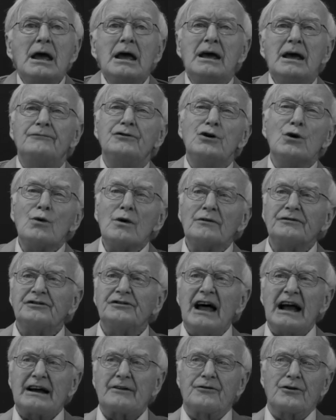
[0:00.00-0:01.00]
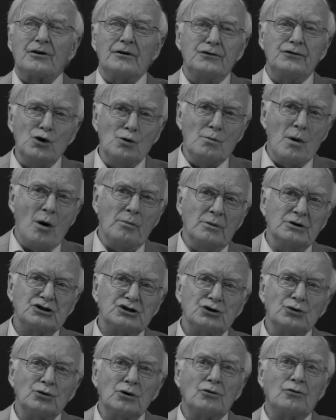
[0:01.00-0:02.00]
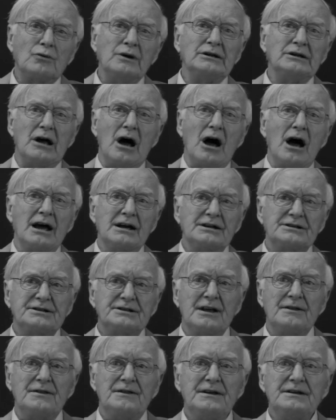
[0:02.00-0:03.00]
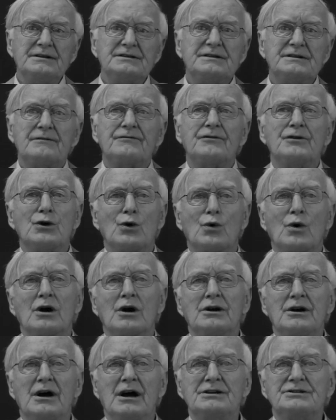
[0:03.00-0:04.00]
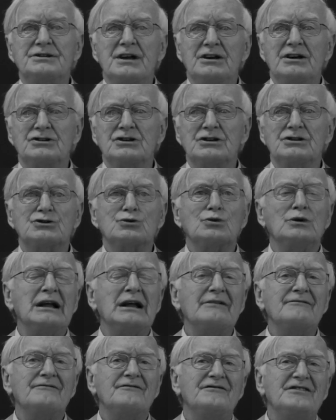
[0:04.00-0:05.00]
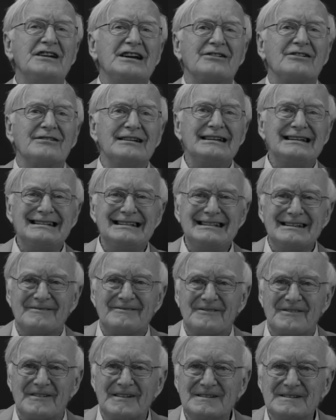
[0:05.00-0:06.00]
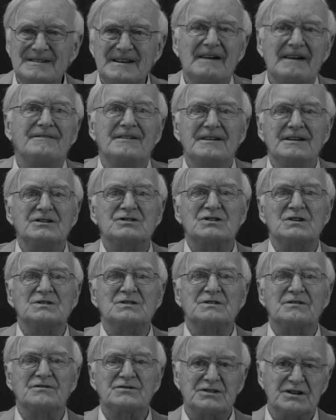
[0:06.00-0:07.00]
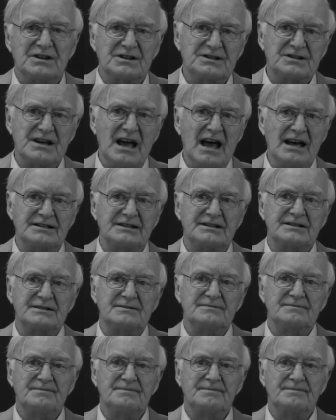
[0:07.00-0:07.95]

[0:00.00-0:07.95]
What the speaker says: If you reflect for a few moments, you will realize that these different organizations will have very different definitions of success.